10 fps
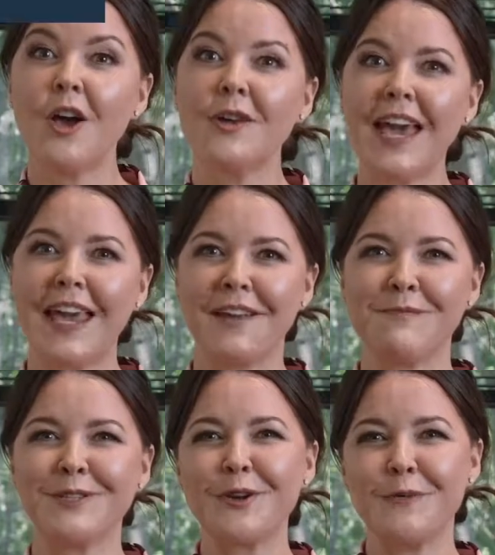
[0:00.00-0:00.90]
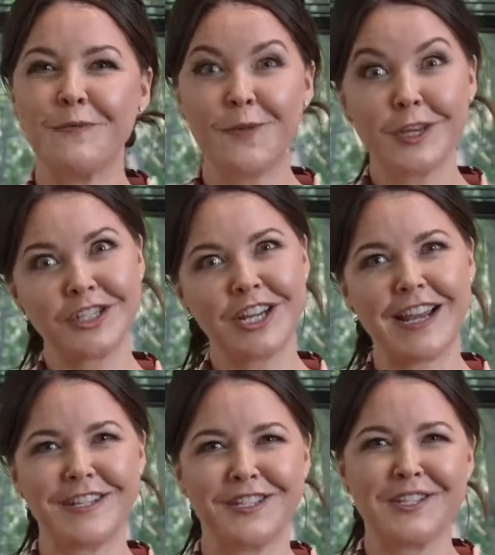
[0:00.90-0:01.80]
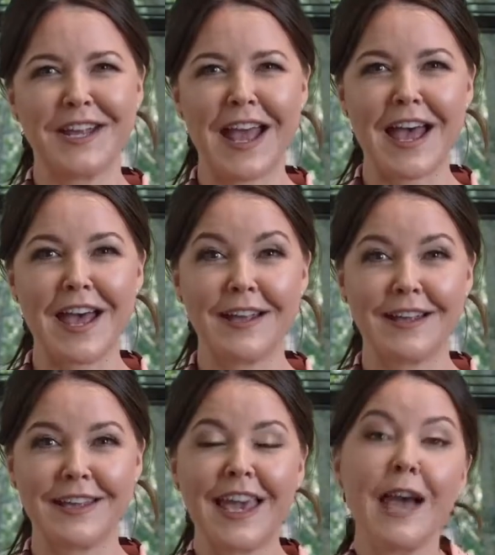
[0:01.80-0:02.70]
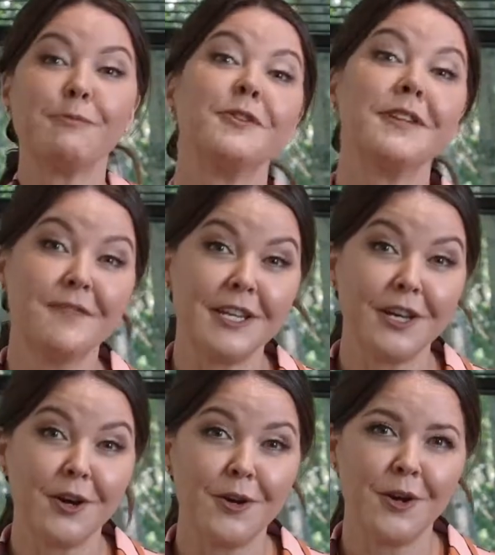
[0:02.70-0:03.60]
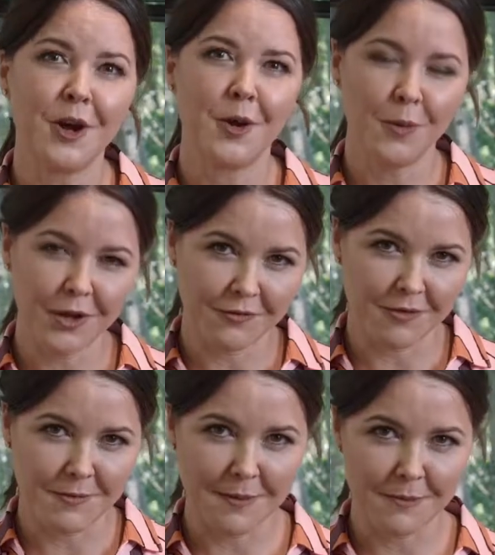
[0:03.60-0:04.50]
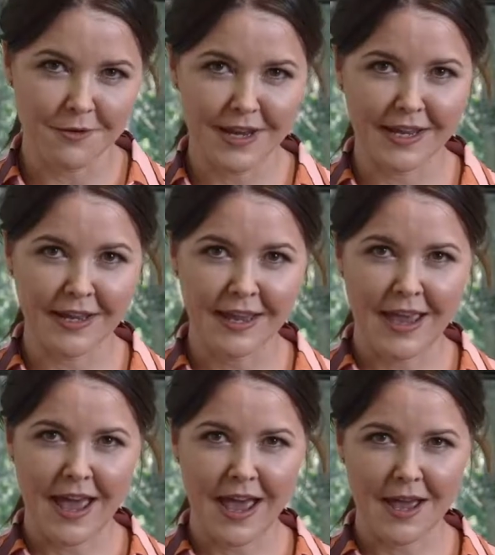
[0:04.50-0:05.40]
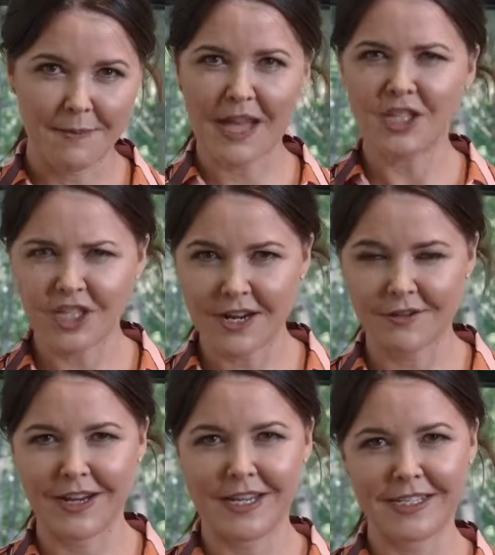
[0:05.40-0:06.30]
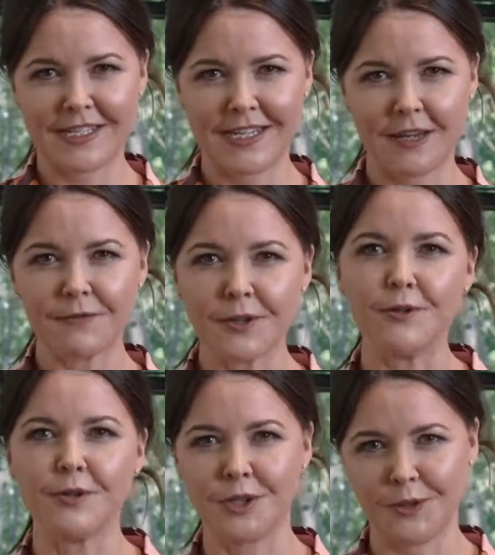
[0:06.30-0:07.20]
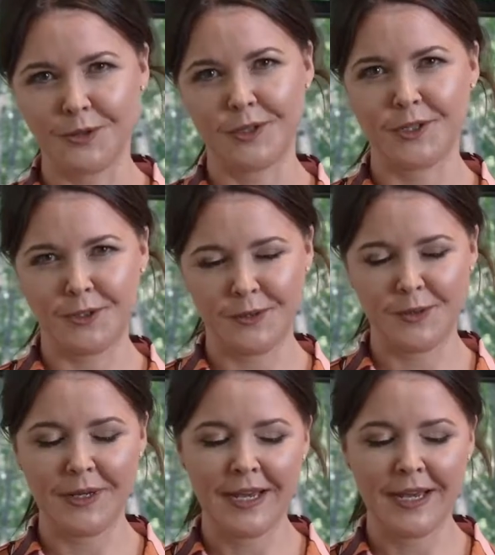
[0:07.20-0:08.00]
Okay, so first challenge, capturing a video worth remembering and sharing it if you choose to.